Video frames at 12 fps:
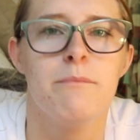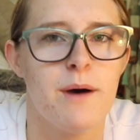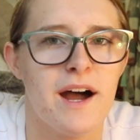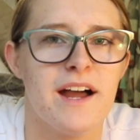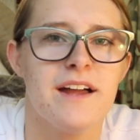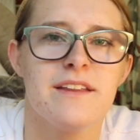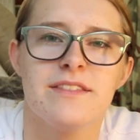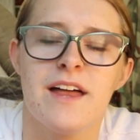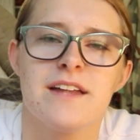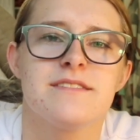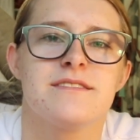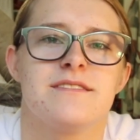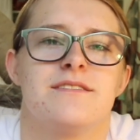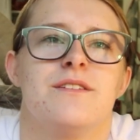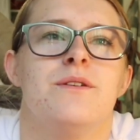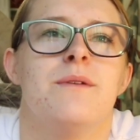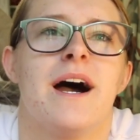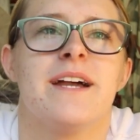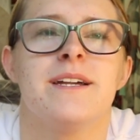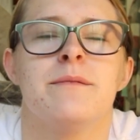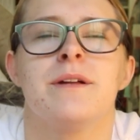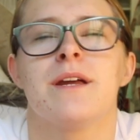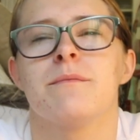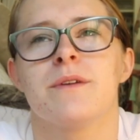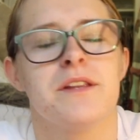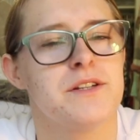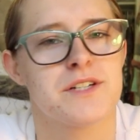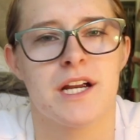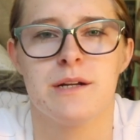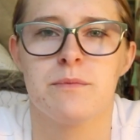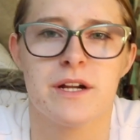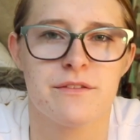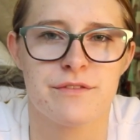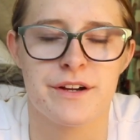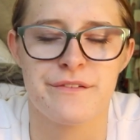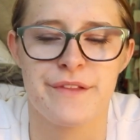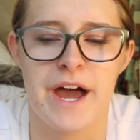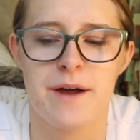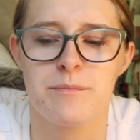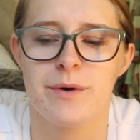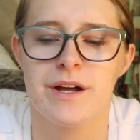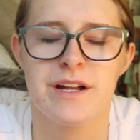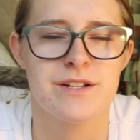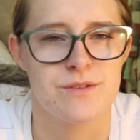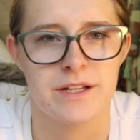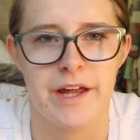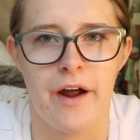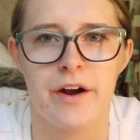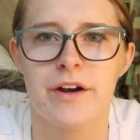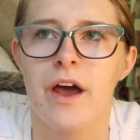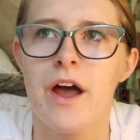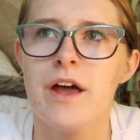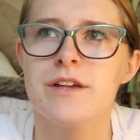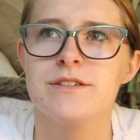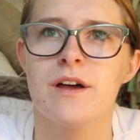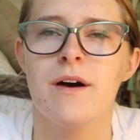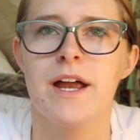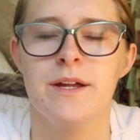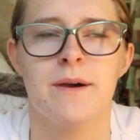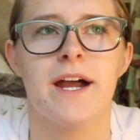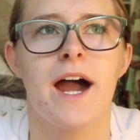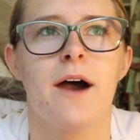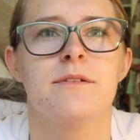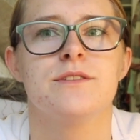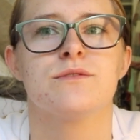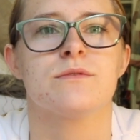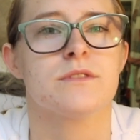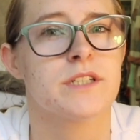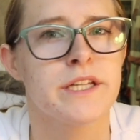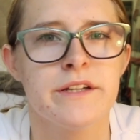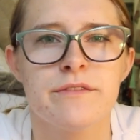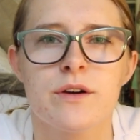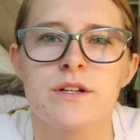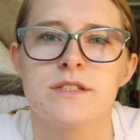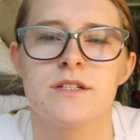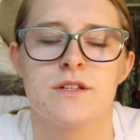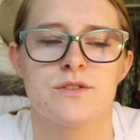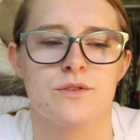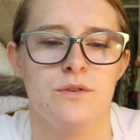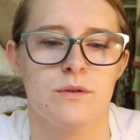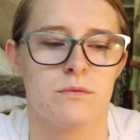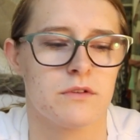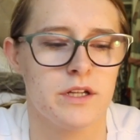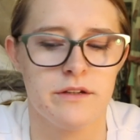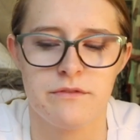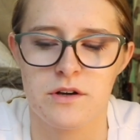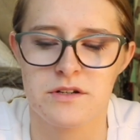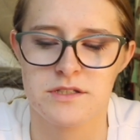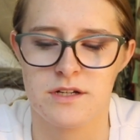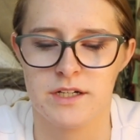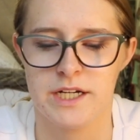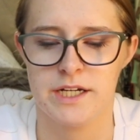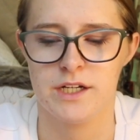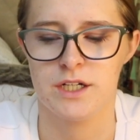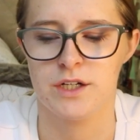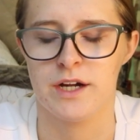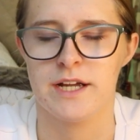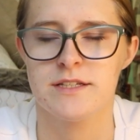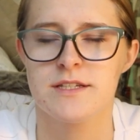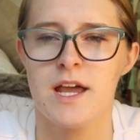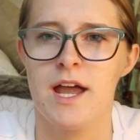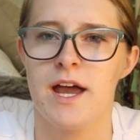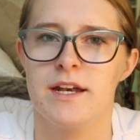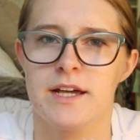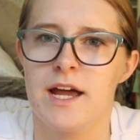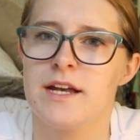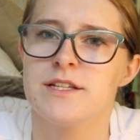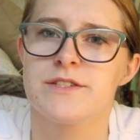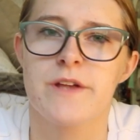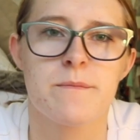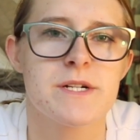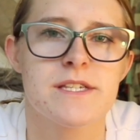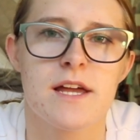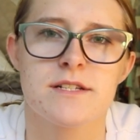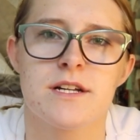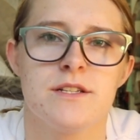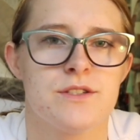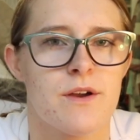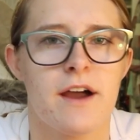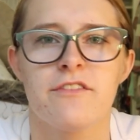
but that's who I am, and I'm really trying to break free of that, but it's really hard. So anyway, I was really focused on school, really focused on getting good grades, and again, it's summer session, so